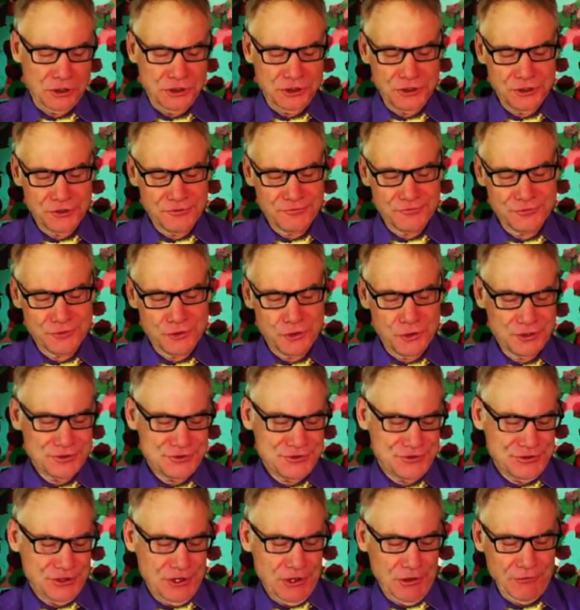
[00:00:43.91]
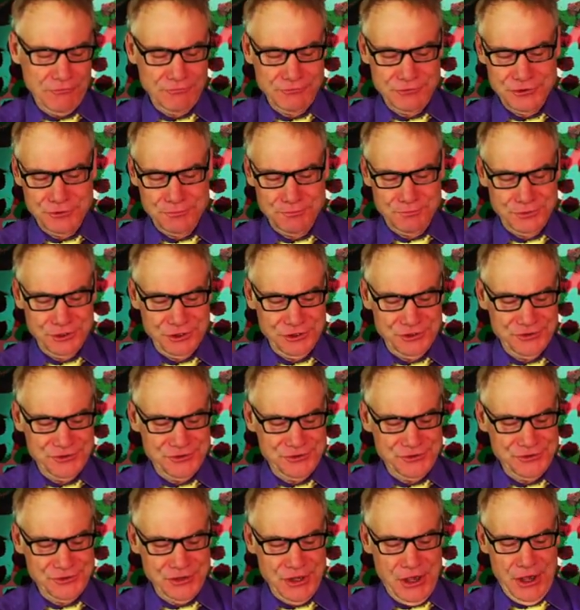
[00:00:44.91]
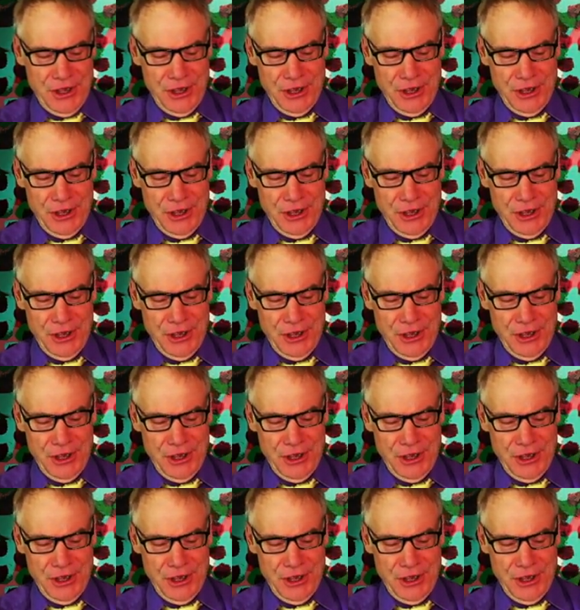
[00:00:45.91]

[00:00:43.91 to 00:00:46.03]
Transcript: give yourself some peace